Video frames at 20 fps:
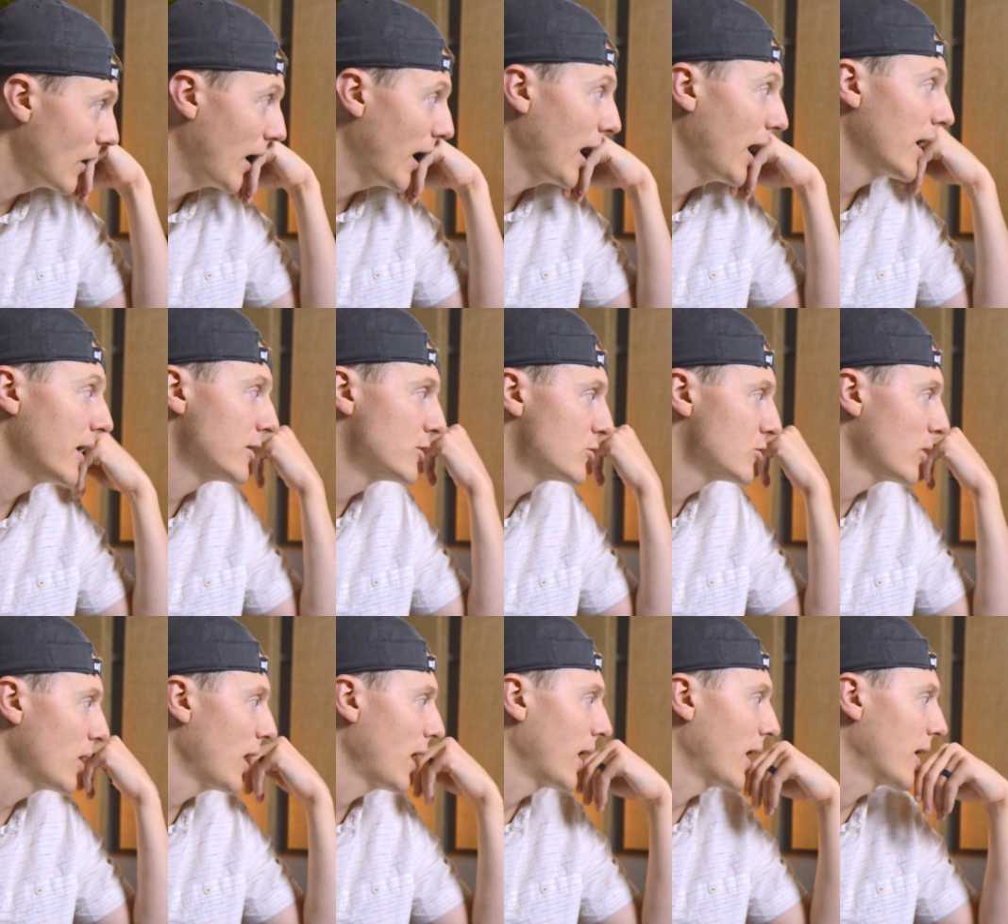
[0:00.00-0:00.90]
Add a
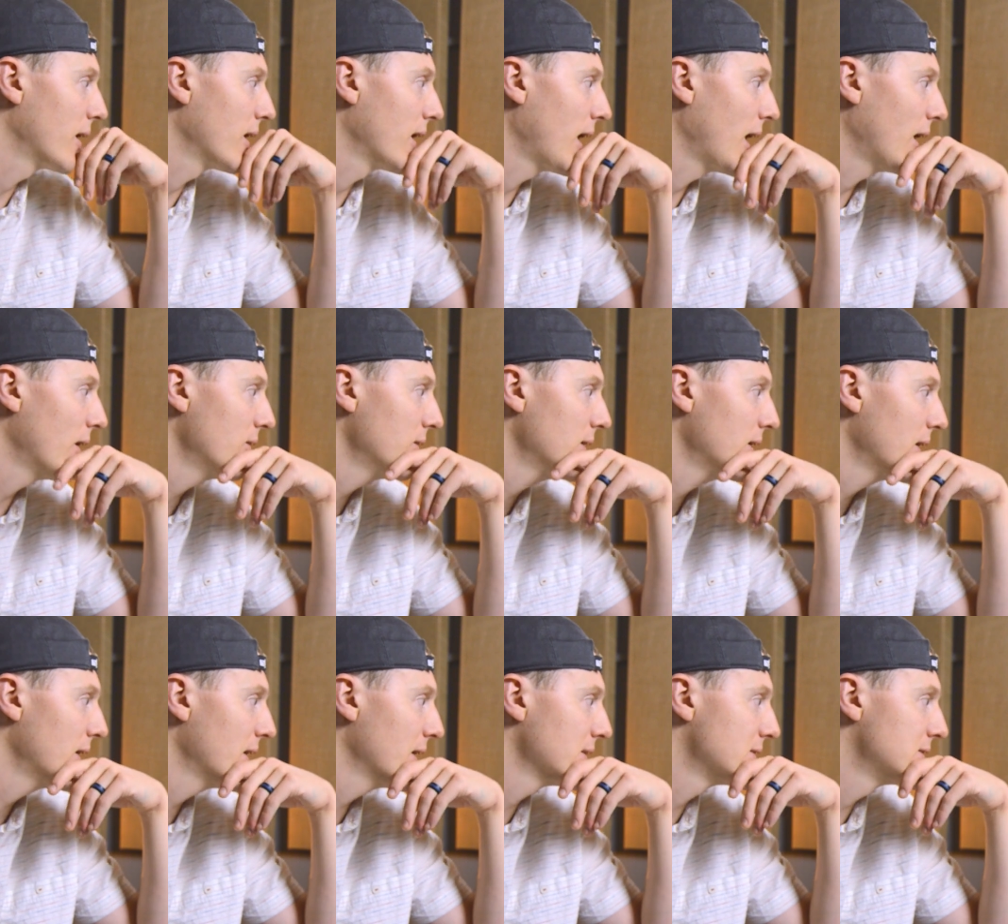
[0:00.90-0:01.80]
track. How did
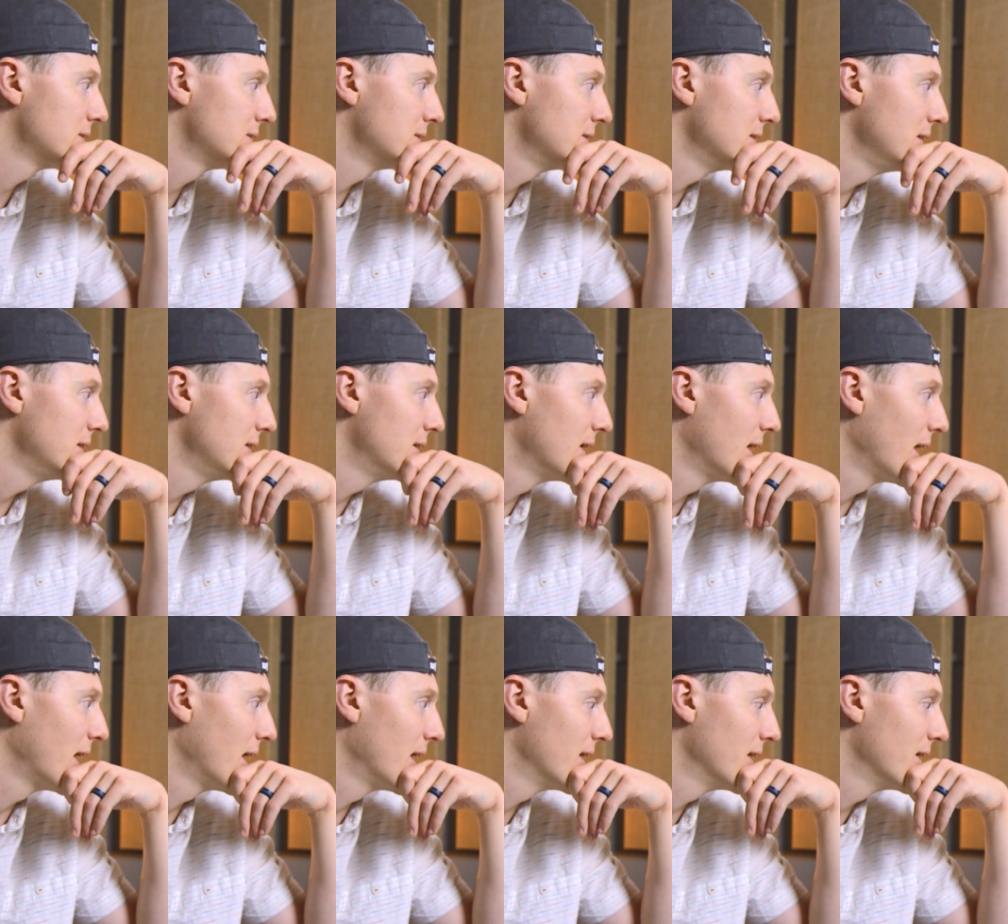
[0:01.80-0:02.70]
I not see
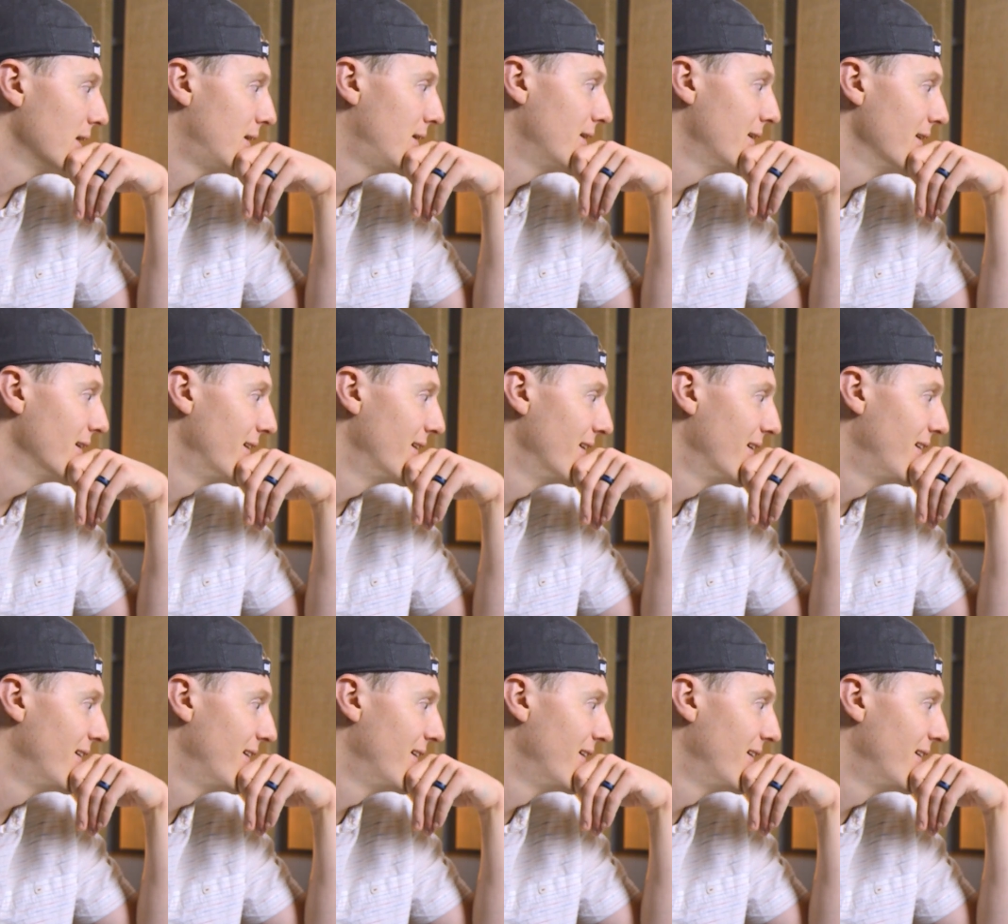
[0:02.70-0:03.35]
that?